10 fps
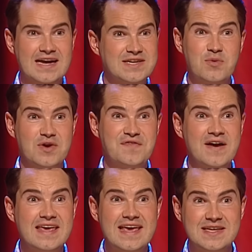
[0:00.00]
don't know what a
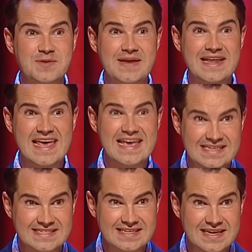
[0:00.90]
funky underpinning
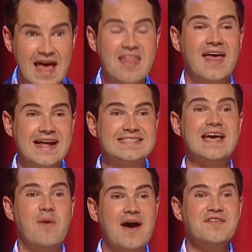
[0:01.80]
is. That's
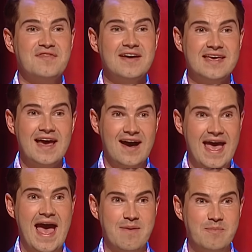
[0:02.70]
how unfunky I
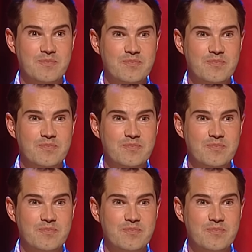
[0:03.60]
am.